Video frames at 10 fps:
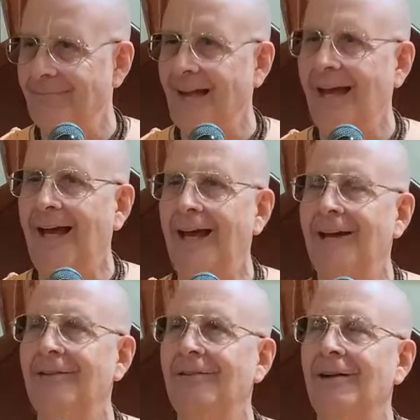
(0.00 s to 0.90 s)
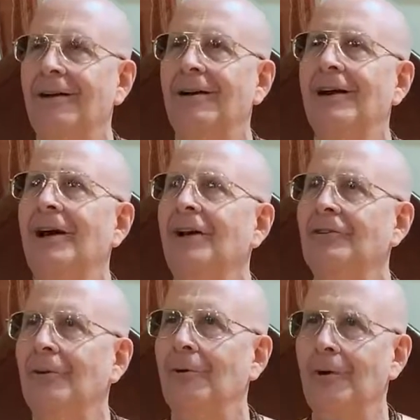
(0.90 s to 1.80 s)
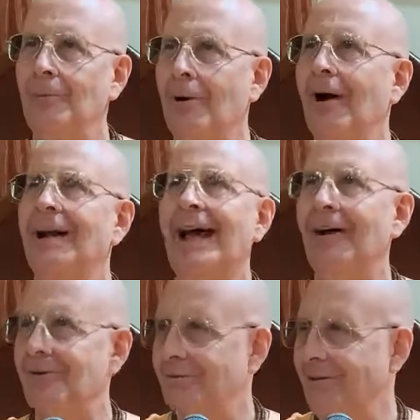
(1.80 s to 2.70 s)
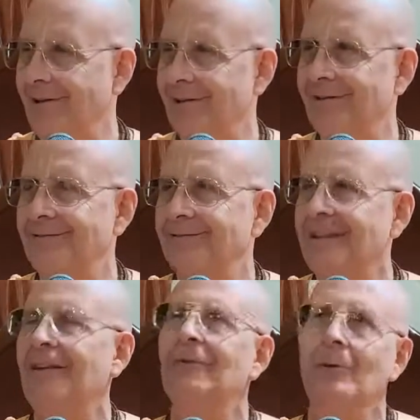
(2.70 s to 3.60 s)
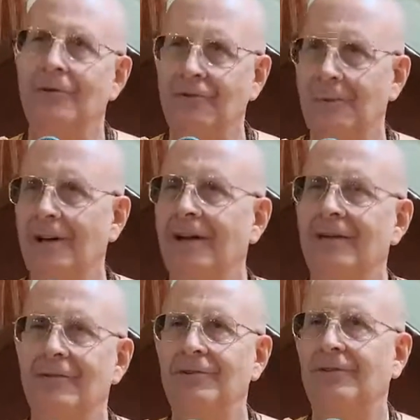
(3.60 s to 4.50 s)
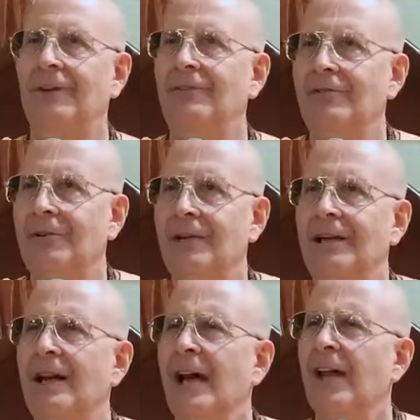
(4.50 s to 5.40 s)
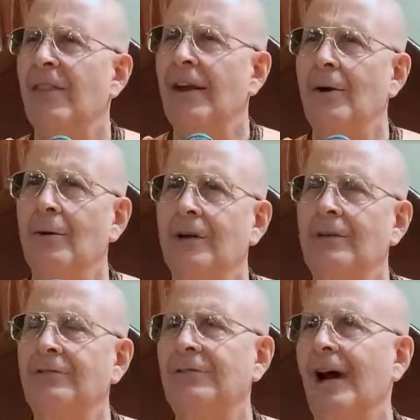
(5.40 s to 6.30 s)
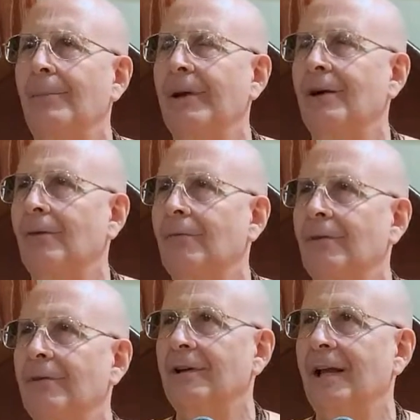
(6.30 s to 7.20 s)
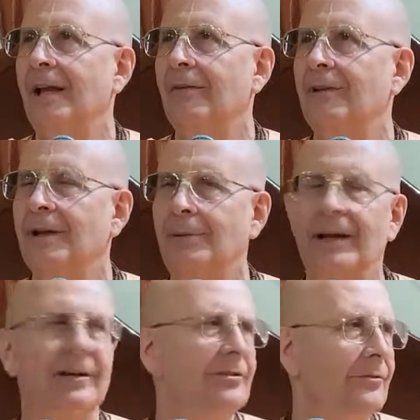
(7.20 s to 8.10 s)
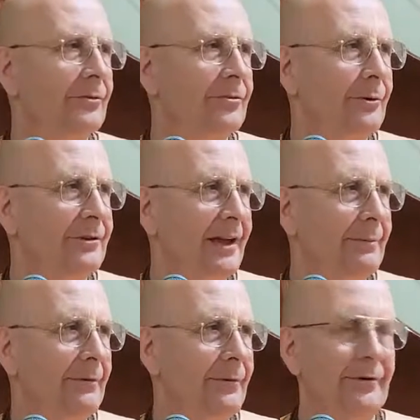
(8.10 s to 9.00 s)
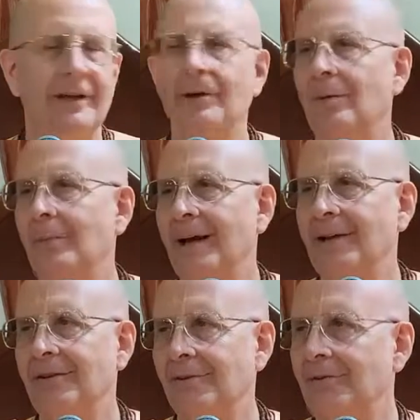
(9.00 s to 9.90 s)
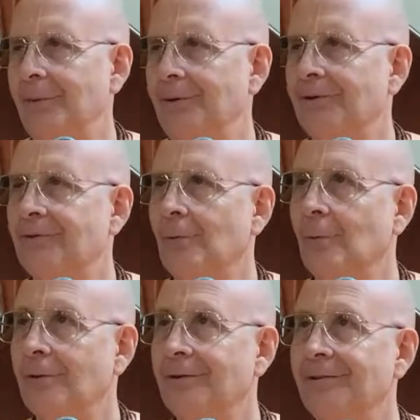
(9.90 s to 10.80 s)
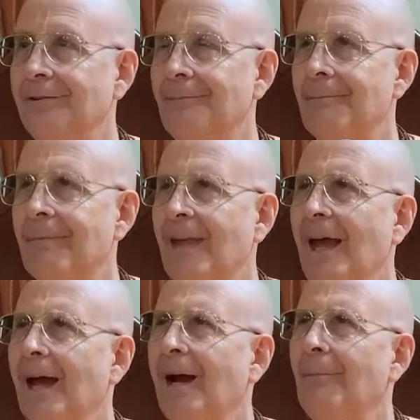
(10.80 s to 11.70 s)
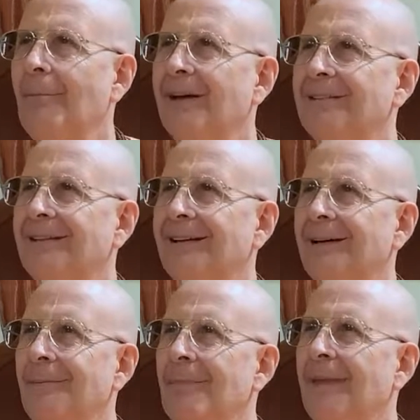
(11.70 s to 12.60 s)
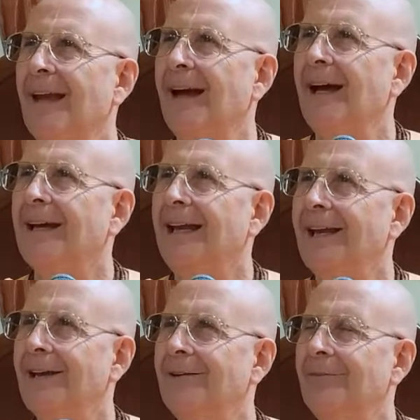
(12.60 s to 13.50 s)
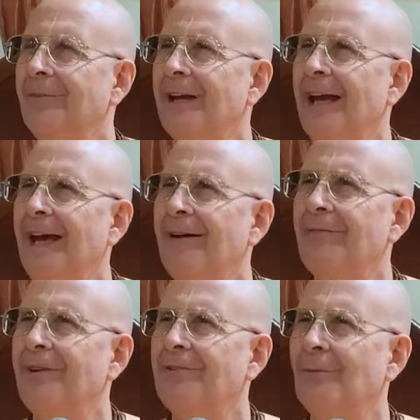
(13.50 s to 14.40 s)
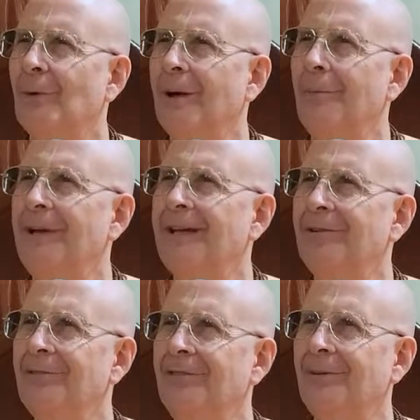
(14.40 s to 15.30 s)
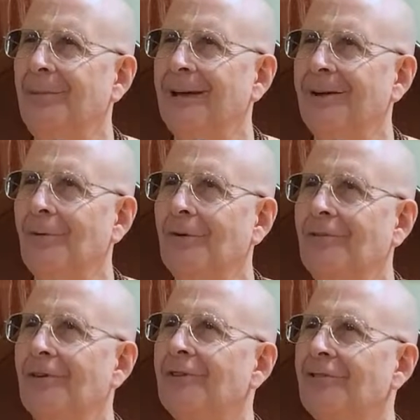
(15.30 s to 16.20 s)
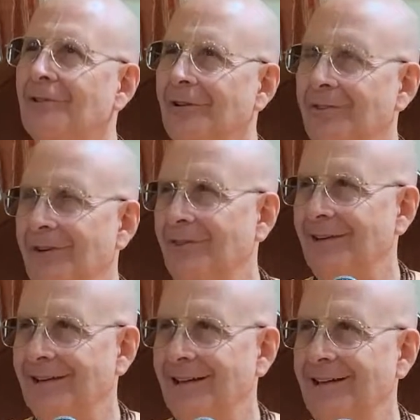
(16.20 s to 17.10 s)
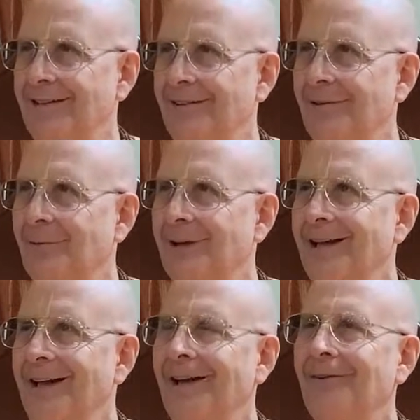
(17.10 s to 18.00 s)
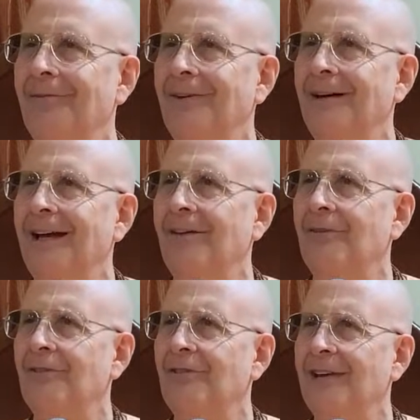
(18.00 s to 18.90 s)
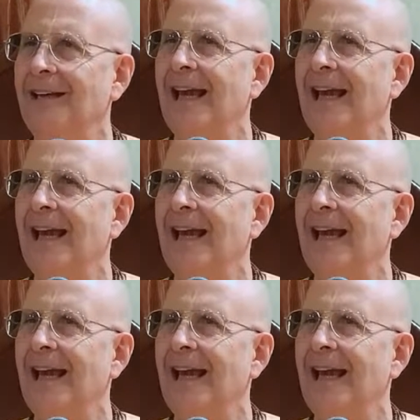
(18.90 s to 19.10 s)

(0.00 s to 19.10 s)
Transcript: And so they're brought out of there. And of course the Pandavas eventually, they're only stopping over the heavenly planets for a short time before they go back to the spiritual world. But again, we have this, what appears to be a reversal of everything that we have ever seen.